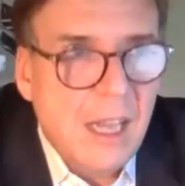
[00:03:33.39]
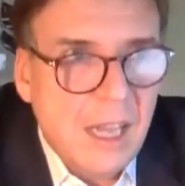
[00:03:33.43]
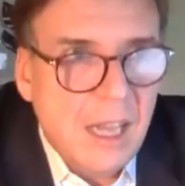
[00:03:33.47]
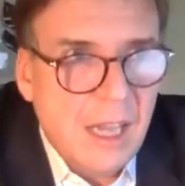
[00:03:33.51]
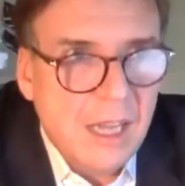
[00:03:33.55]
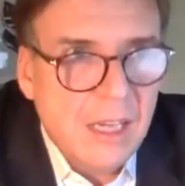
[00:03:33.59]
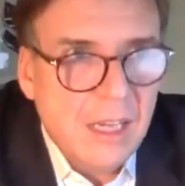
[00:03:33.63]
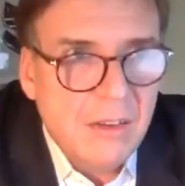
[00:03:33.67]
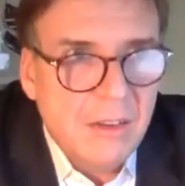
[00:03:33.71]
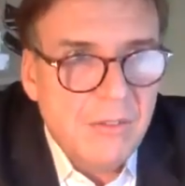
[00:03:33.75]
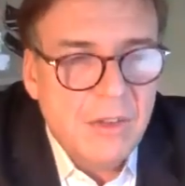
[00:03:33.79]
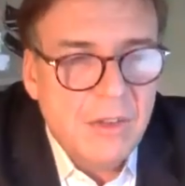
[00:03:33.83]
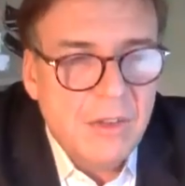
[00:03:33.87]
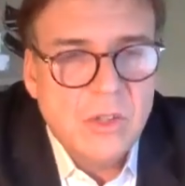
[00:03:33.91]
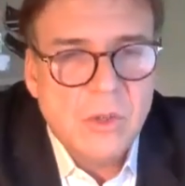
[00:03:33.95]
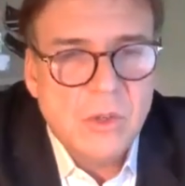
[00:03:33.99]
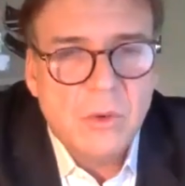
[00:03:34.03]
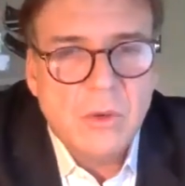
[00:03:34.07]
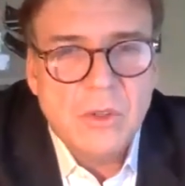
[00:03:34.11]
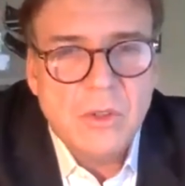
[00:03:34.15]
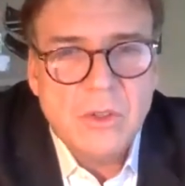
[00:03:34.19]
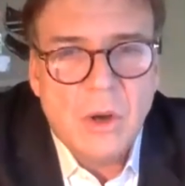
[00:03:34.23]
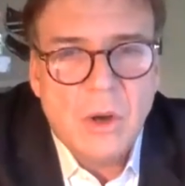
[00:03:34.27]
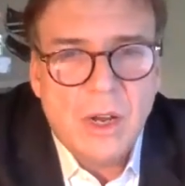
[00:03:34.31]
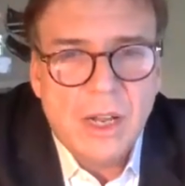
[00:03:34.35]

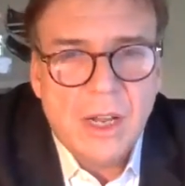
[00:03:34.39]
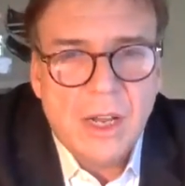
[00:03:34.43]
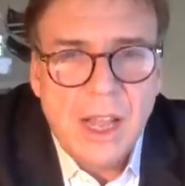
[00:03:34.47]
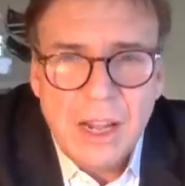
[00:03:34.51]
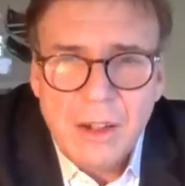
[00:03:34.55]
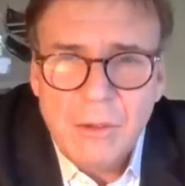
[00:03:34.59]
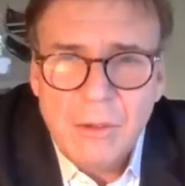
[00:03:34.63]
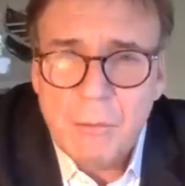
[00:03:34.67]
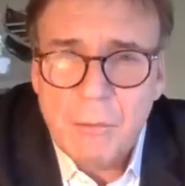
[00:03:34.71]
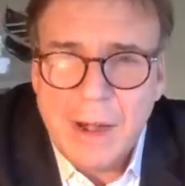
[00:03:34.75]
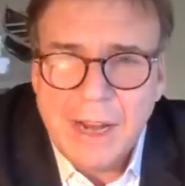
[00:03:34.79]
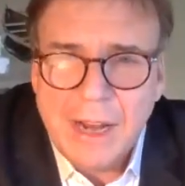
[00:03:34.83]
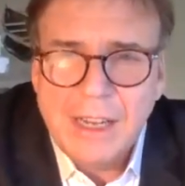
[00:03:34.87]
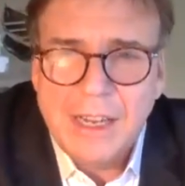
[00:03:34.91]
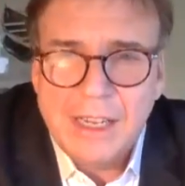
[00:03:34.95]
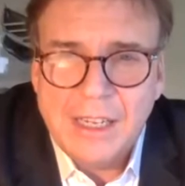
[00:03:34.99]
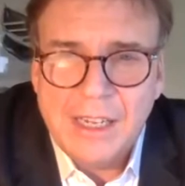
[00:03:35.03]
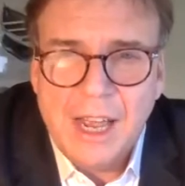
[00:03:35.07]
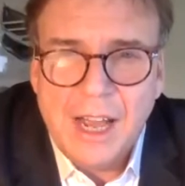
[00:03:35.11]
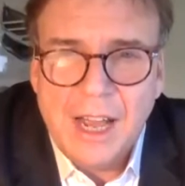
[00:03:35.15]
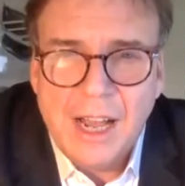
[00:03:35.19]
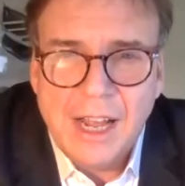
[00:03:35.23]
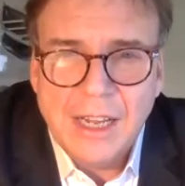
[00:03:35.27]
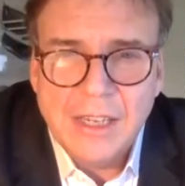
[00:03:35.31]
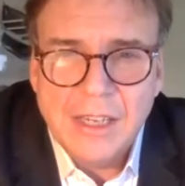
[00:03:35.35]
individuals kind of
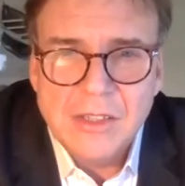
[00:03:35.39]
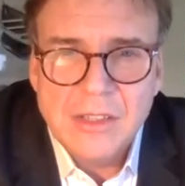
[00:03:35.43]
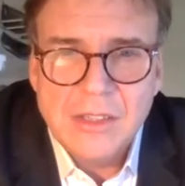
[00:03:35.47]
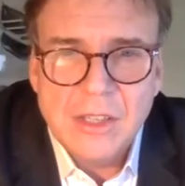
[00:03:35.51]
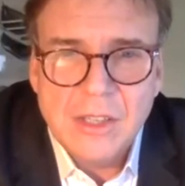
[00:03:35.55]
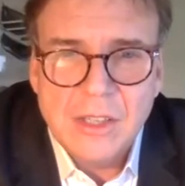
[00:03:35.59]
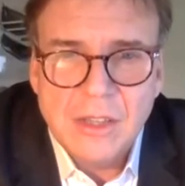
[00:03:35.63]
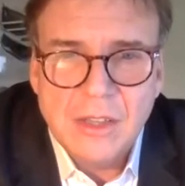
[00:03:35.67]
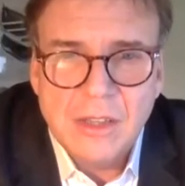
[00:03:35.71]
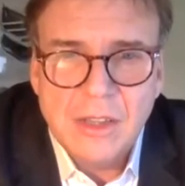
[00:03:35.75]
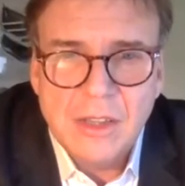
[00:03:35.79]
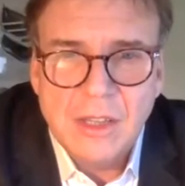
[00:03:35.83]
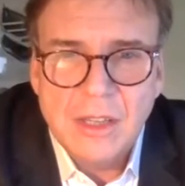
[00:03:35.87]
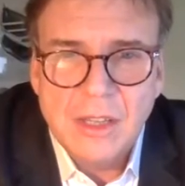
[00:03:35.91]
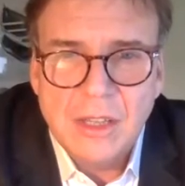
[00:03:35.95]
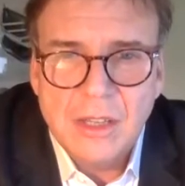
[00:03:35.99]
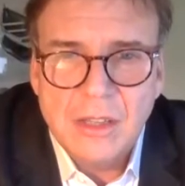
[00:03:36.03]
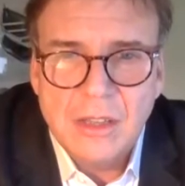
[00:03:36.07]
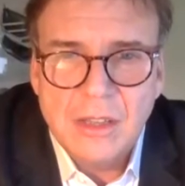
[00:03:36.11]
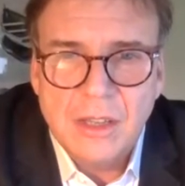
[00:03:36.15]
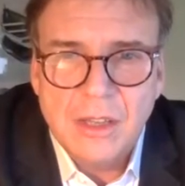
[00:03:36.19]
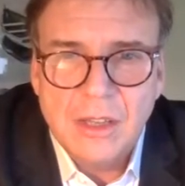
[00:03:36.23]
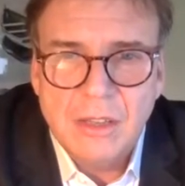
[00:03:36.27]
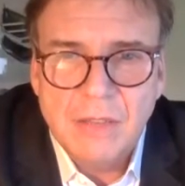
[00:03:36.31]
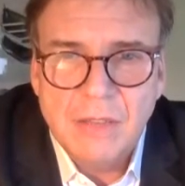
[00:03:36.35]
recognize
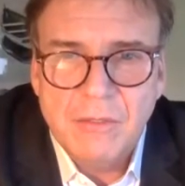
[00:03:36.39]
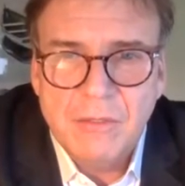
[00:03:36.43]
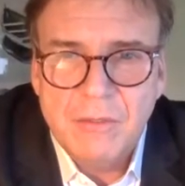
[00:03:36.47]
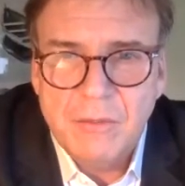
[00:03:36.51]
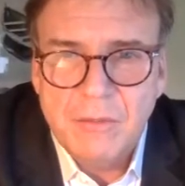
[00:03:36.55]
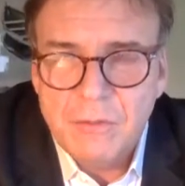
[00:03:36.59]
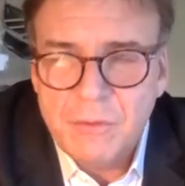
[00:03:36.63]
the